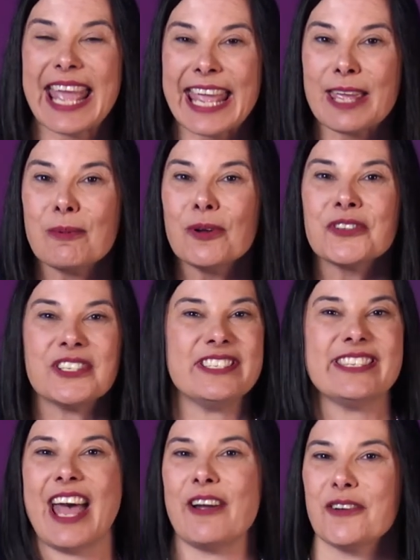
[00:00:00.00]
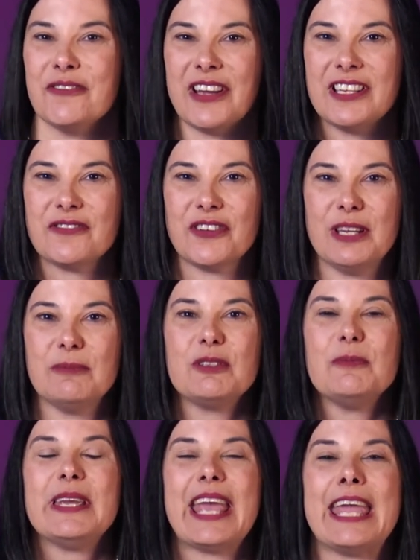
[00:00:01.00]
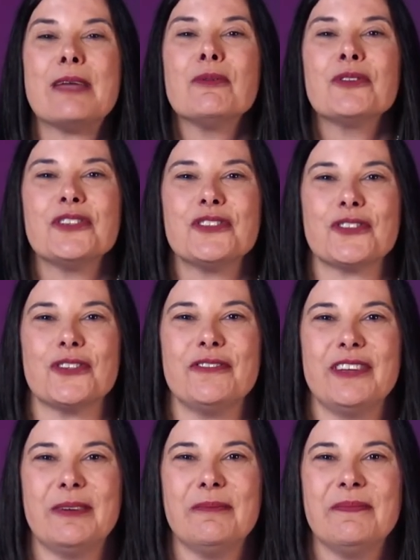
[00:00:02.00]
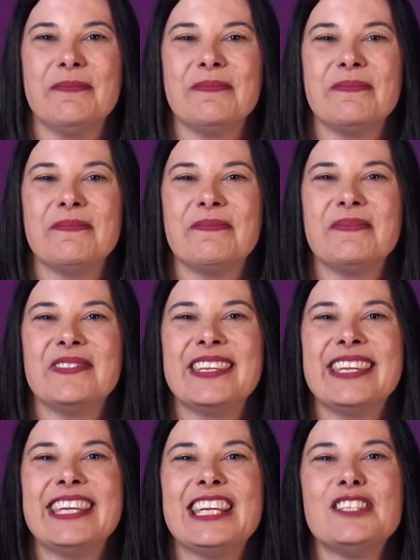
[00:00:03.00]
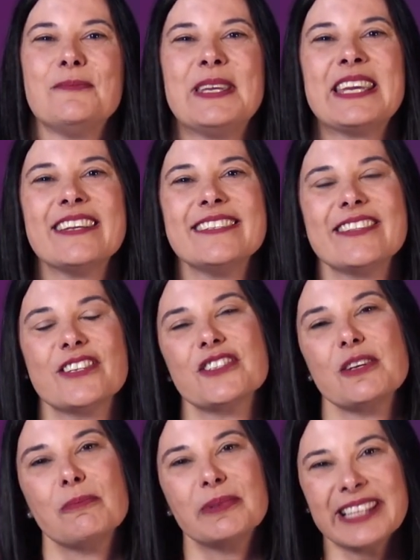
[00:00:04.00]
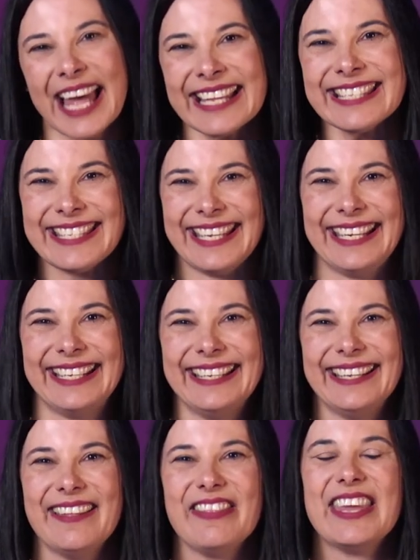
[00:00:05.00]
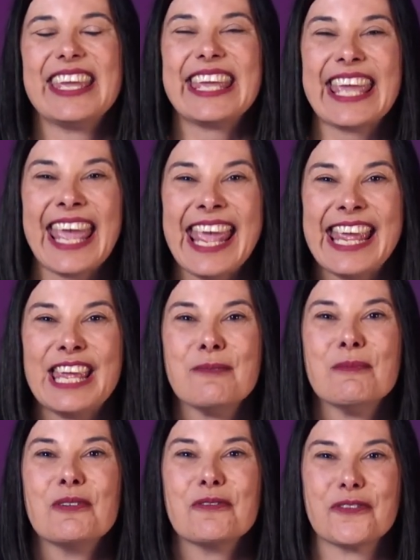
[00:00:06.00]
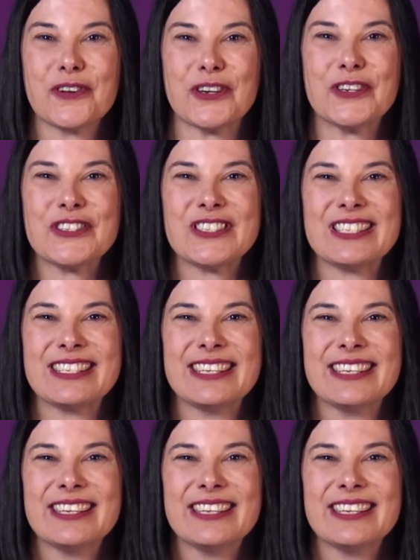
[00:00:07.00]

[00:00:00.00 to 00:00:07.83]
able to sacrifice for Him, to be able to serve Him, is because there's a blessing that came first.